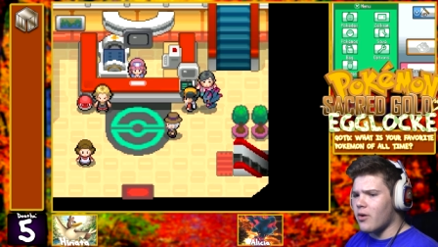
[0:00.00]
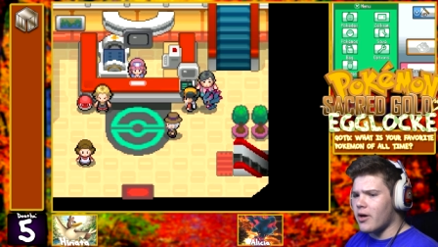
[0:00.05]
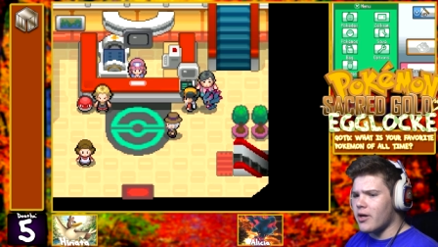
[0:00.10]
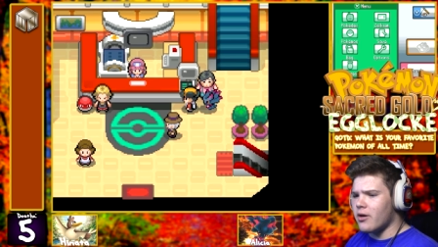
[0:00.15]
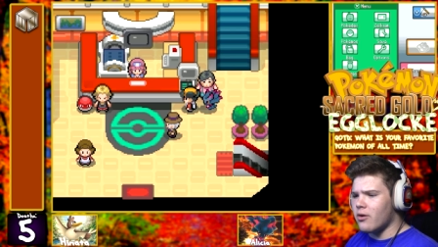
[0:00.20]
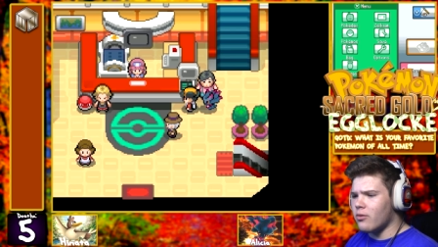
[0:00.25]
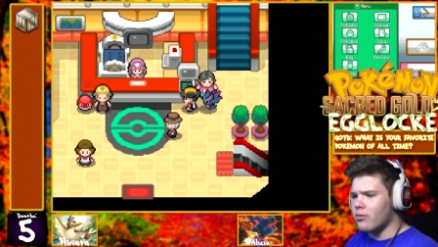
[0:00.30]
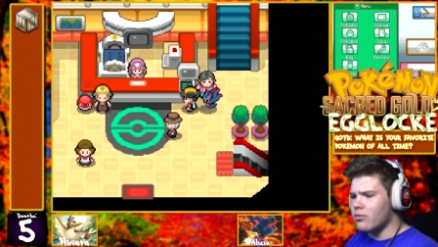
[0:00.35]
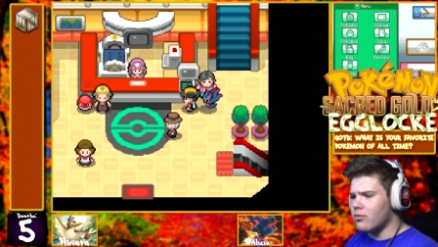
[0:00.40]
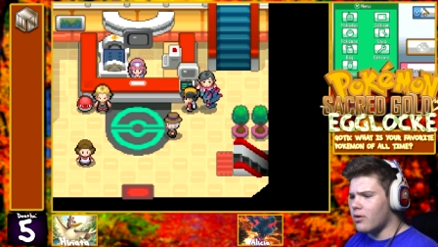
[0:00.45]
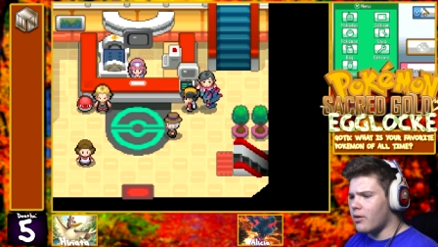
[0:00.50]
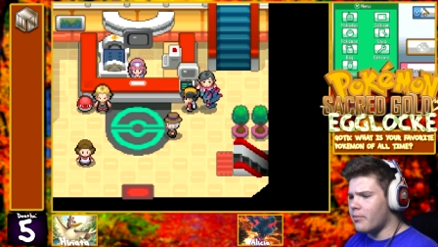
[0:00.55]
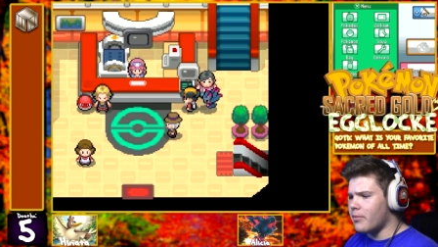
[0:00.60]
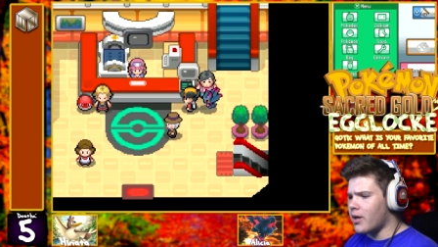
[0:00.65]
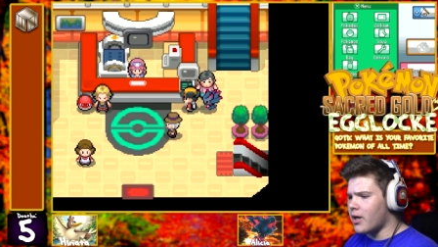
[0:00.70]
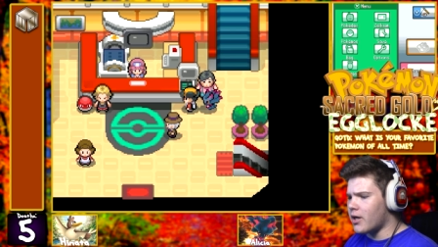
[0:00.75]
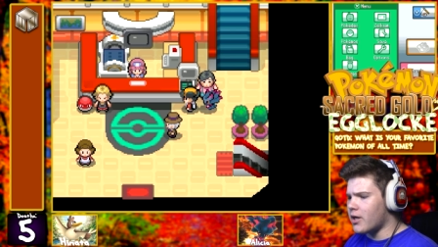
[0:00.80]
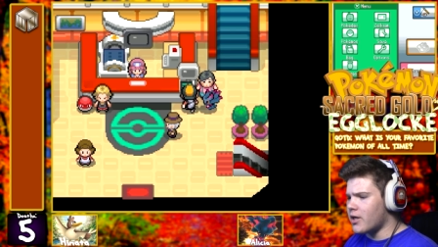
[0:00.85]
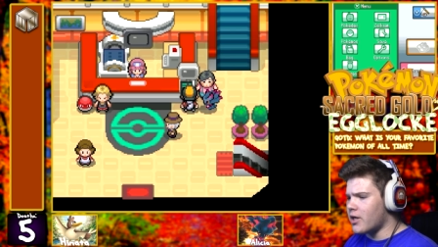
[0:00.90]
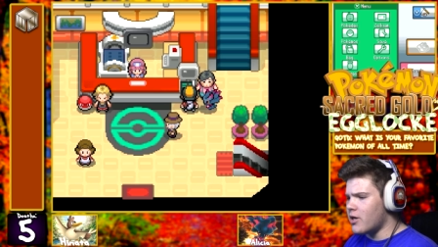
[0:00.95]
I don't- I'm
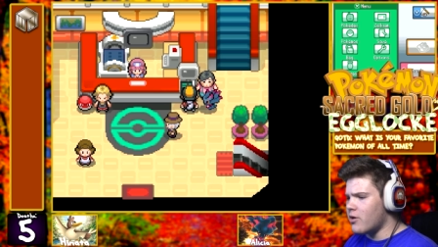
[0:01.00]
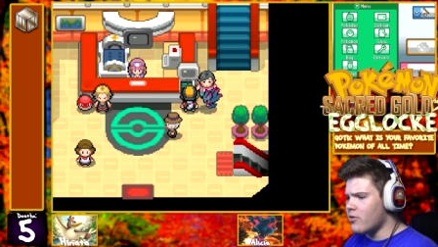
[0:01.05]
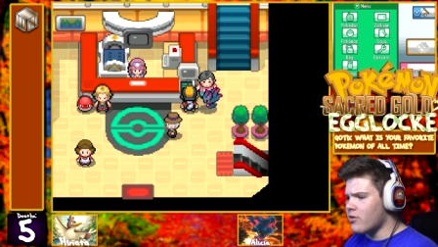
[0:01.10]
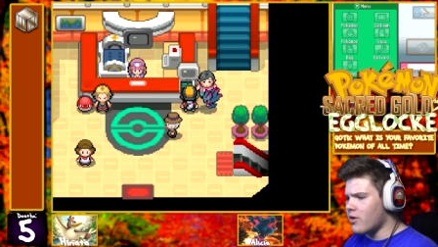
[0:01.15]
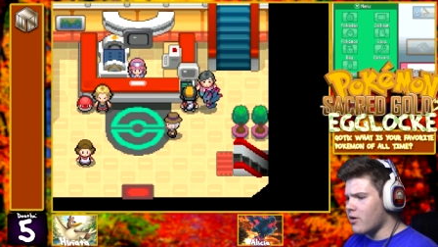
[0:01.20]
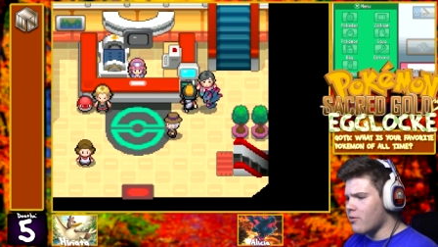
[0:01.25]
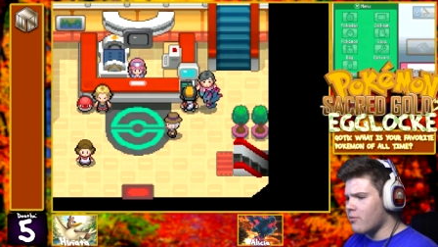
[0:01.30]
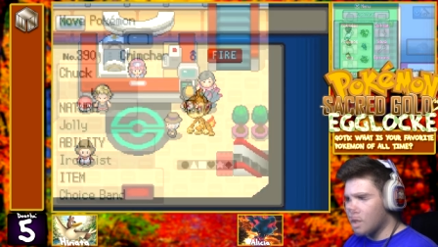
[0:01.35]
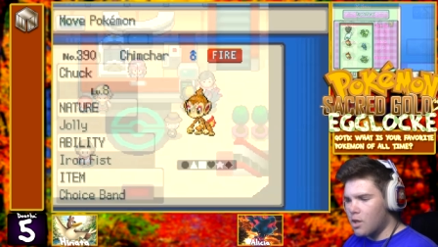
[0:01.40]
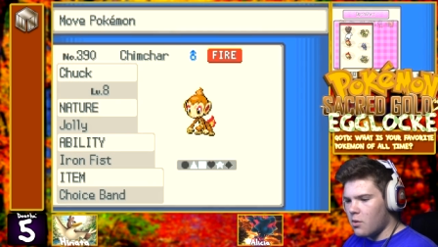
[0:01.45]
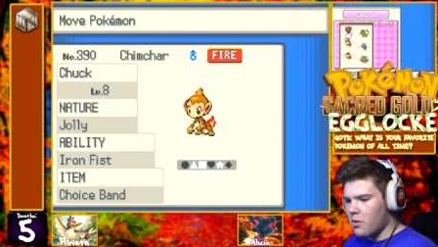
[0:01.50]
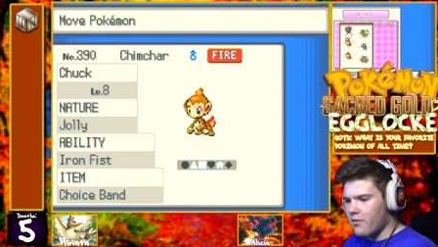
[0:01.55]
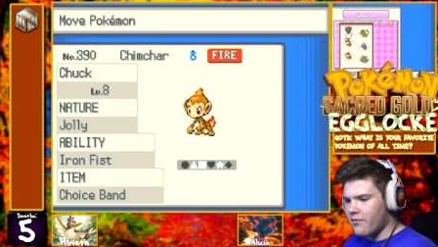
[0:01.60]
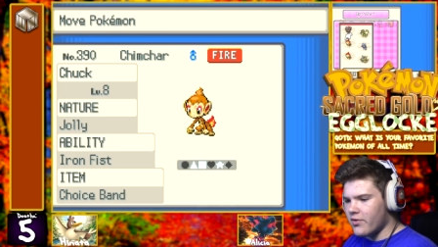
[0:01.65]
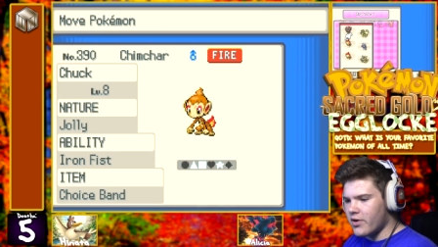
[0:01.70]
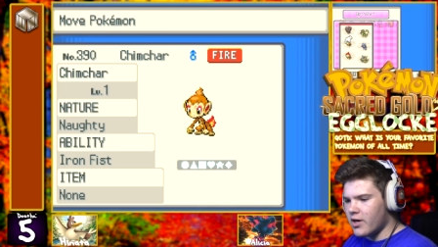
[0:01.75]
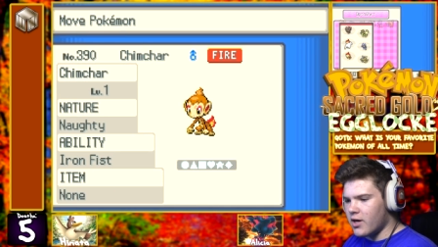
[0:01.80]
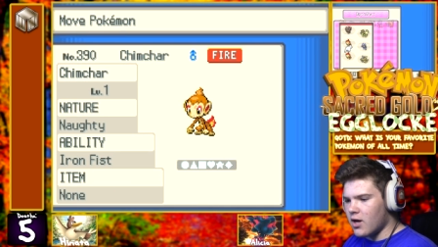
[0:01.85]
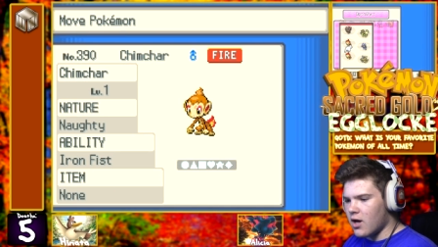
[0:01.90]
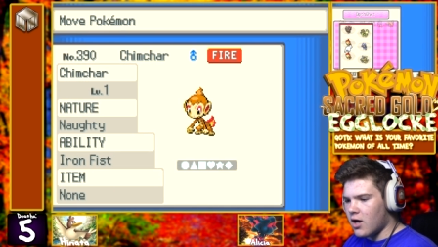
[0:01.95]
not gonna use you. You have a
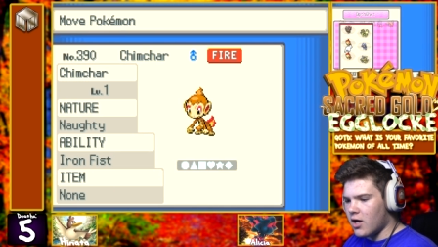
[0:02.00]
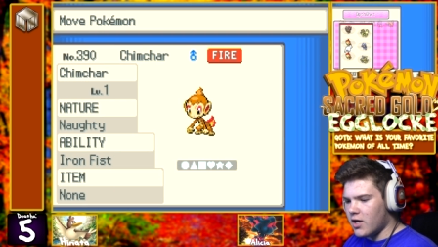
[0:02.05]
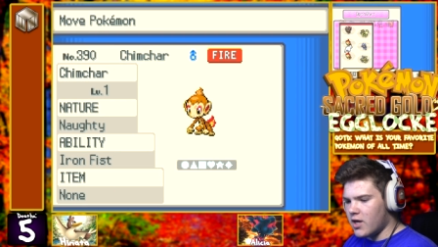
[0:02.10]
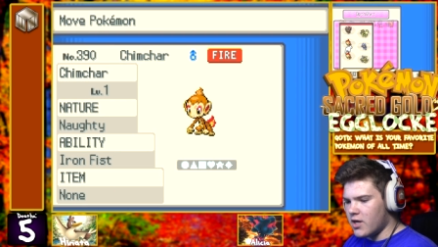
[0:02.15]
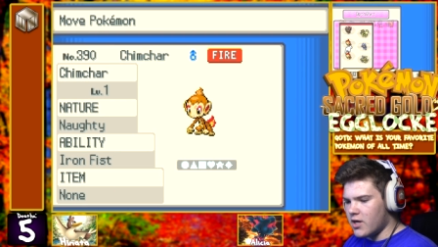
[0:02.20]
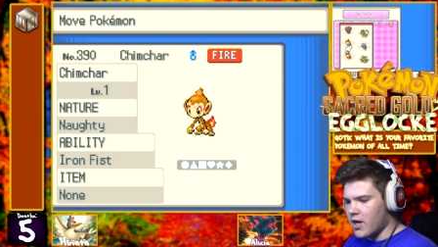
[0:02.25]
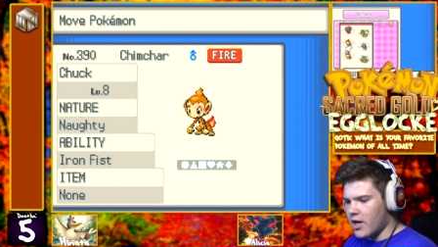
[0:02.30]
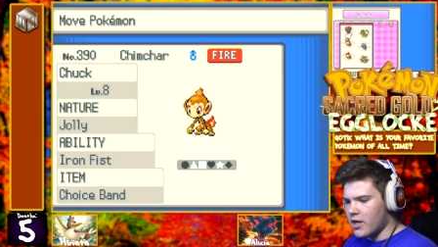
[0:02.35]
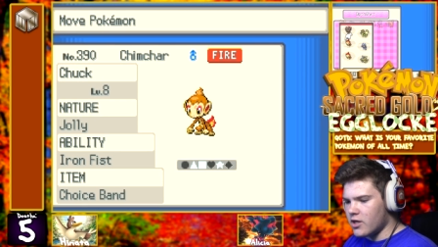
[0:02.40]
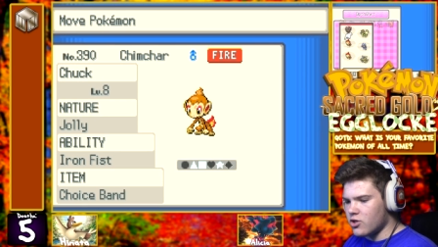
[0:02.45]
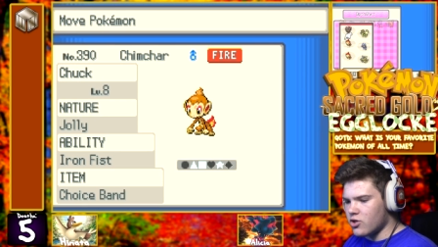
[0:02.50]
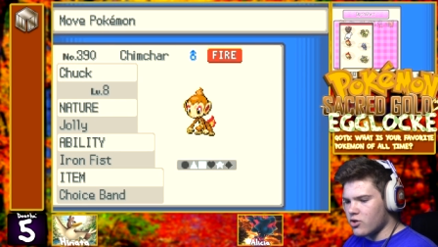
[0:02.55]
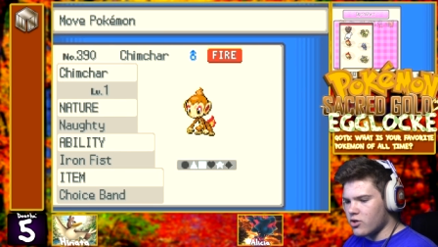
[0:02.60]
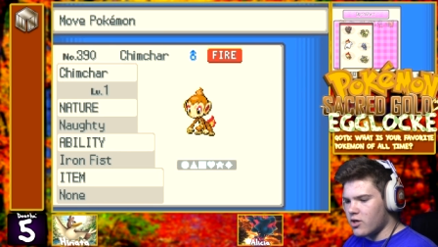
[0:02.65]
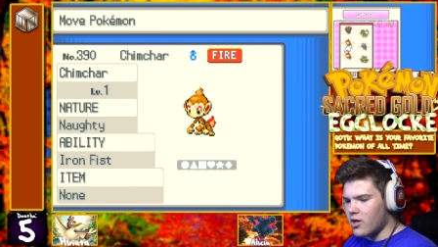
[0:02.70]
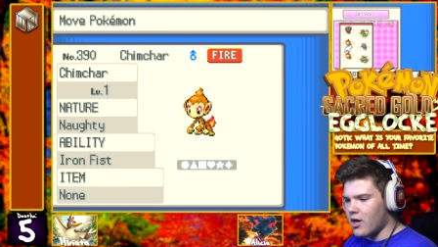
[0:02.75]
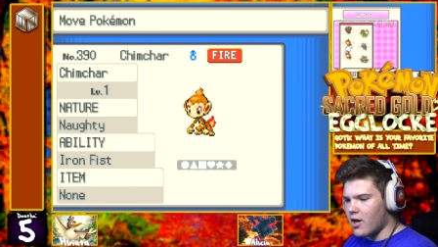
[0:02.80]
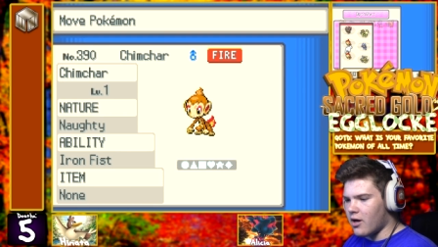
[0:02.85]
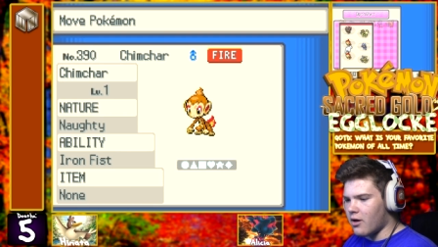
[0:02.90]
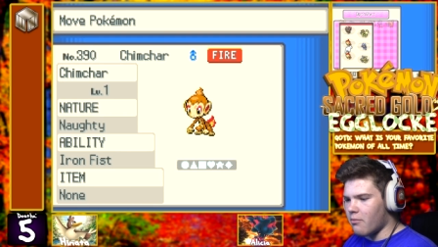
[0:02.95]
naughty nature,
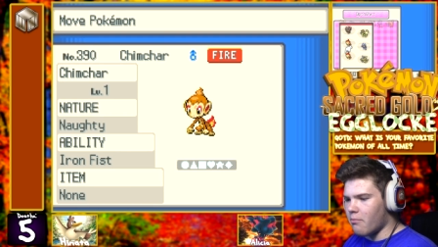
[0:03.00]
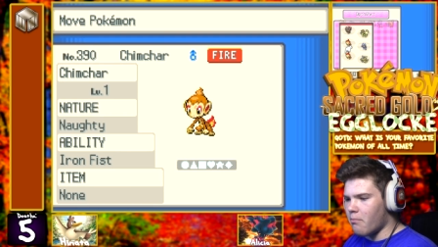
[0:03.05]
yeah,